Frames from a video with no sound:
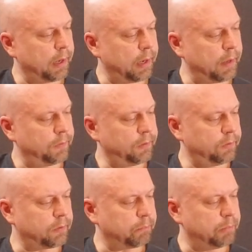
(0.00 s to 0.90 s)
and this
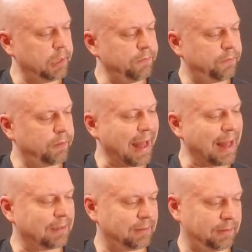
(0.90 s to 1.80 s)
is a B
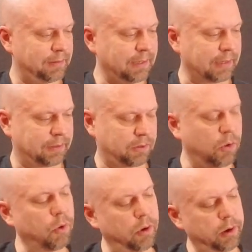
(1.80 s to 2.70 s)
flat 6
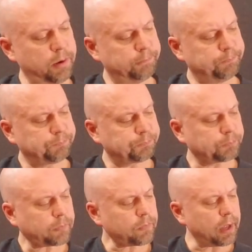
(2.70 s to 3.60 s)
chord,
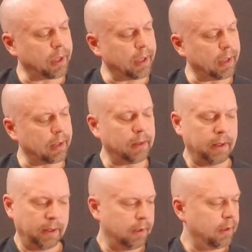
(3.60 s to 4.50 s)
and
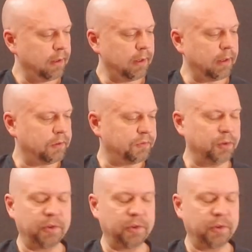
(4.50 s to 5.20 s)
there's a few